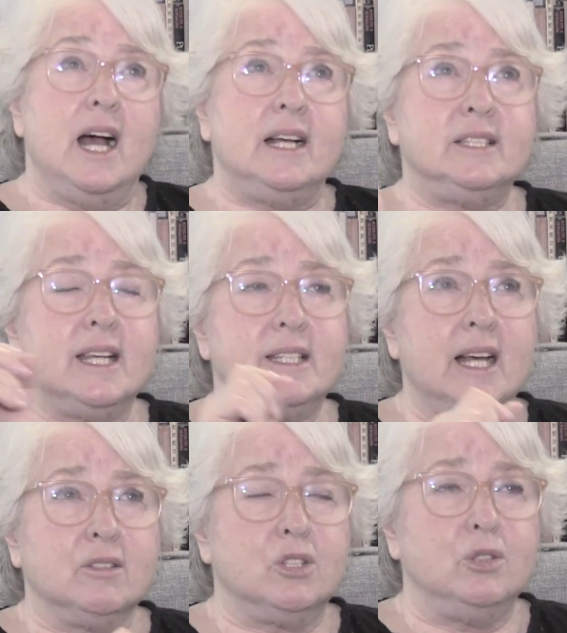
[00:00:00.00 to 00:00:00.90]
I sent
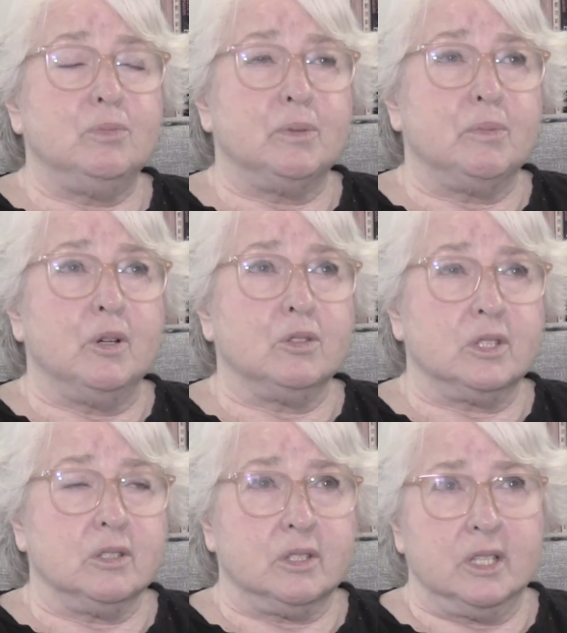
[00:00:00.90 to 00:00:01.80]
out 2
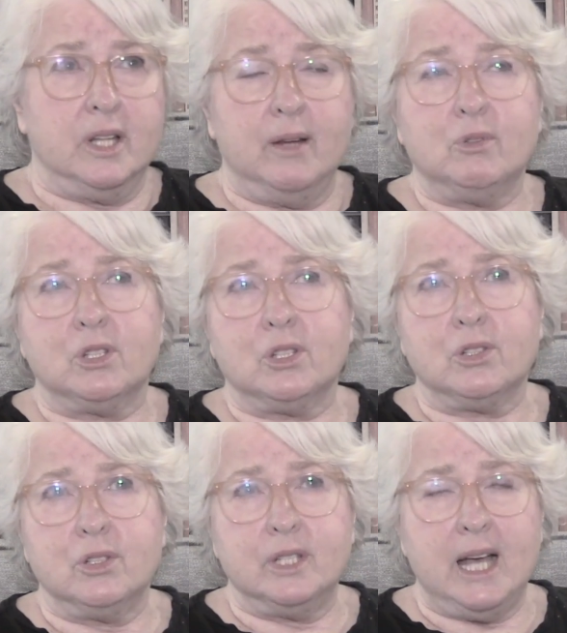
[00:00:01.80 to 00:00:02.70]
proposals and they were
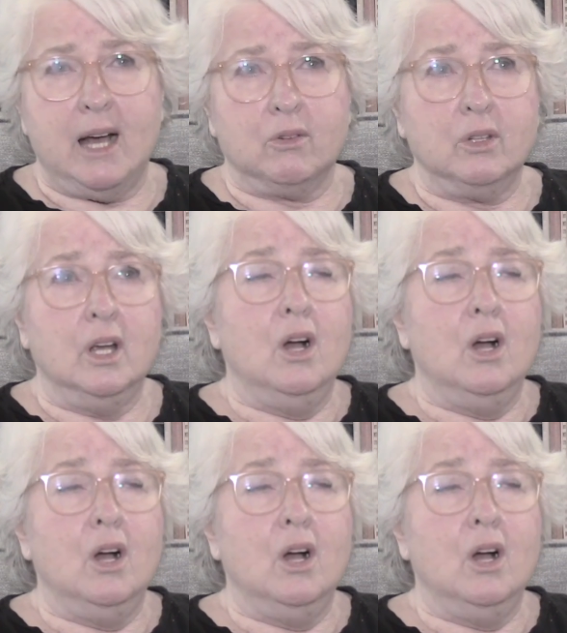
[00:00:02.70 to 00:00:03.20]
turned down.